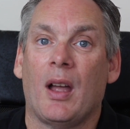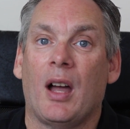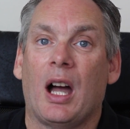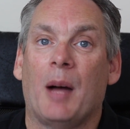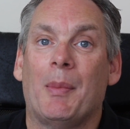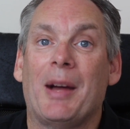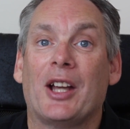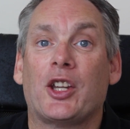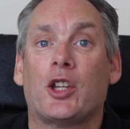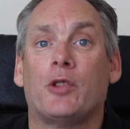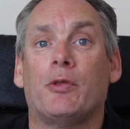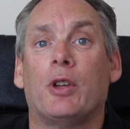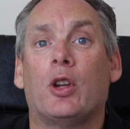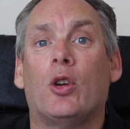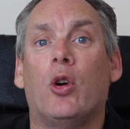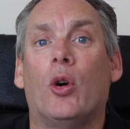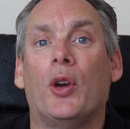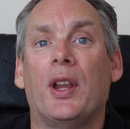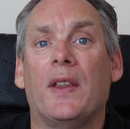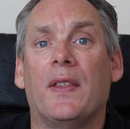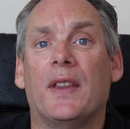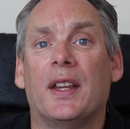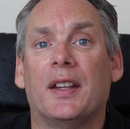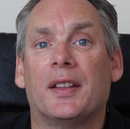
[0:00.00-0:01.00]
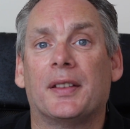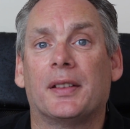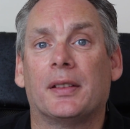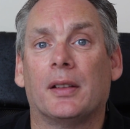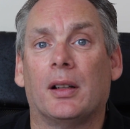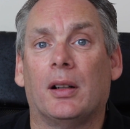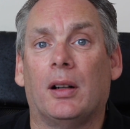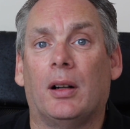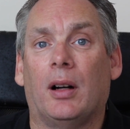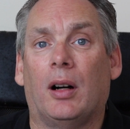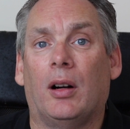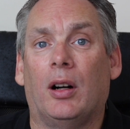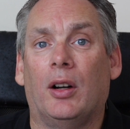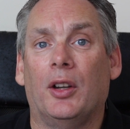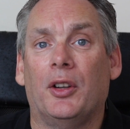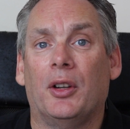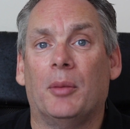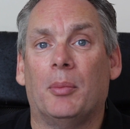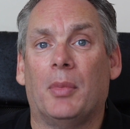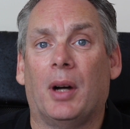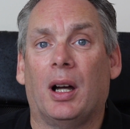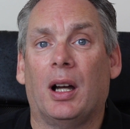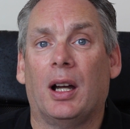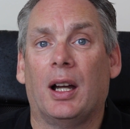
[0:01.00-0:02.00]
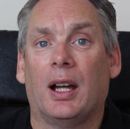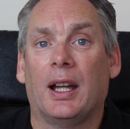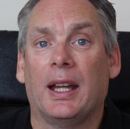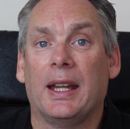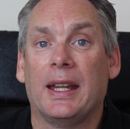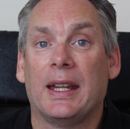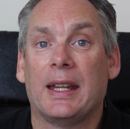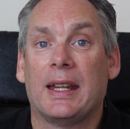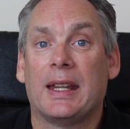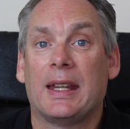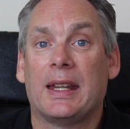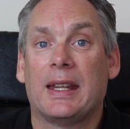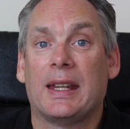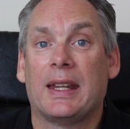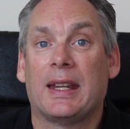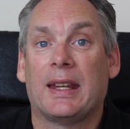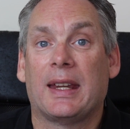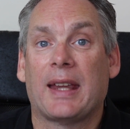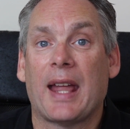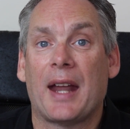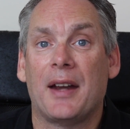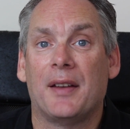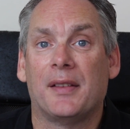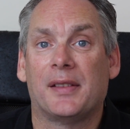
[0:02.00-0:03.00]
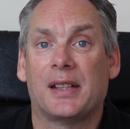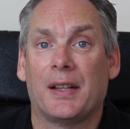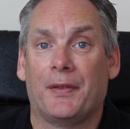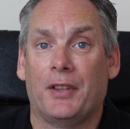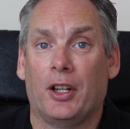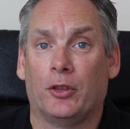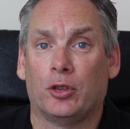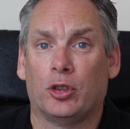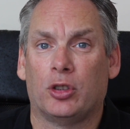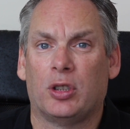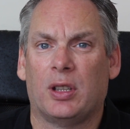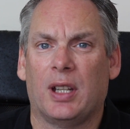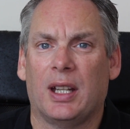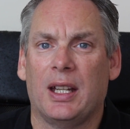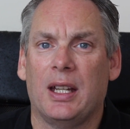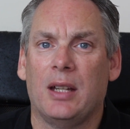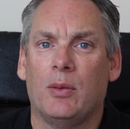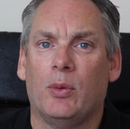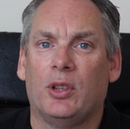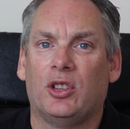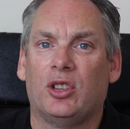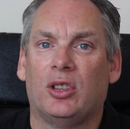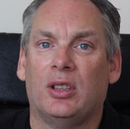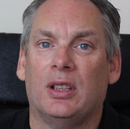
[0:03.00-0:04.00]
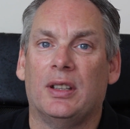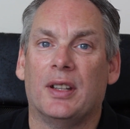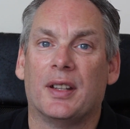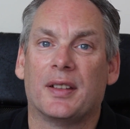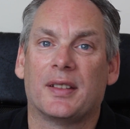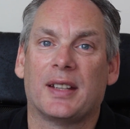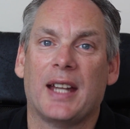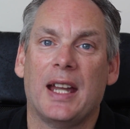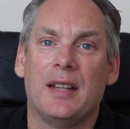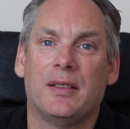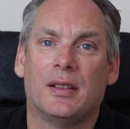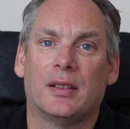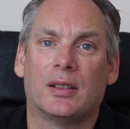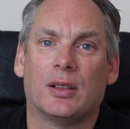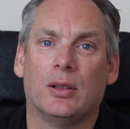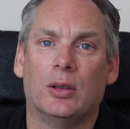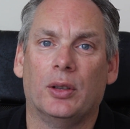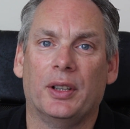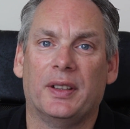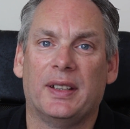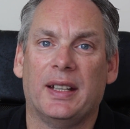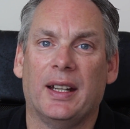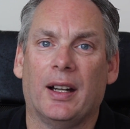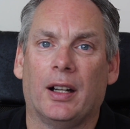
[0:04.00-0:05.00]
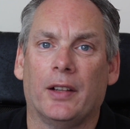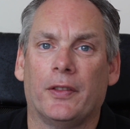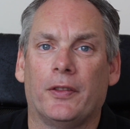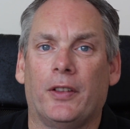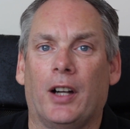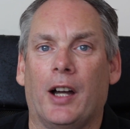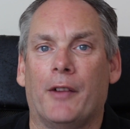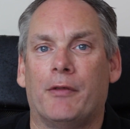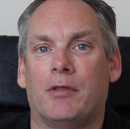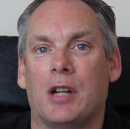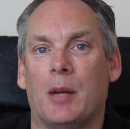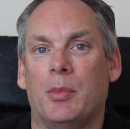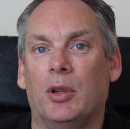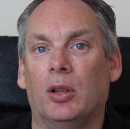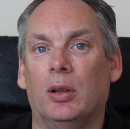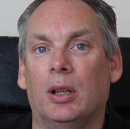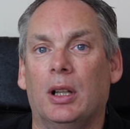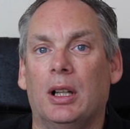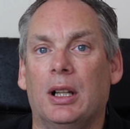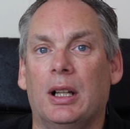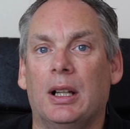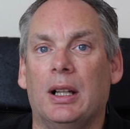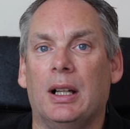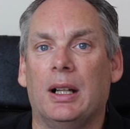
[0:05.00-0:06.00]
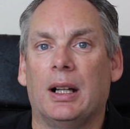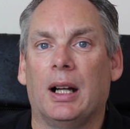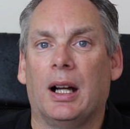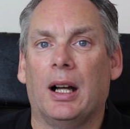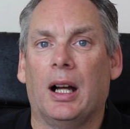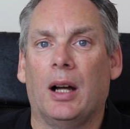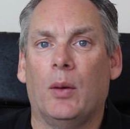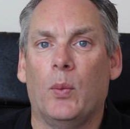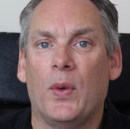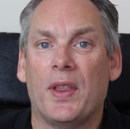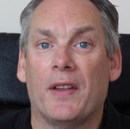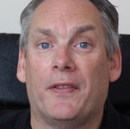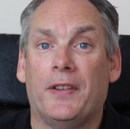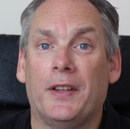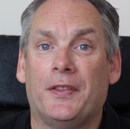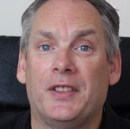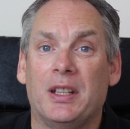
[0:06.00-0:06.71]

I'm actually recording this on my Canon 700D, which in the States is called TI5 Rebel. With a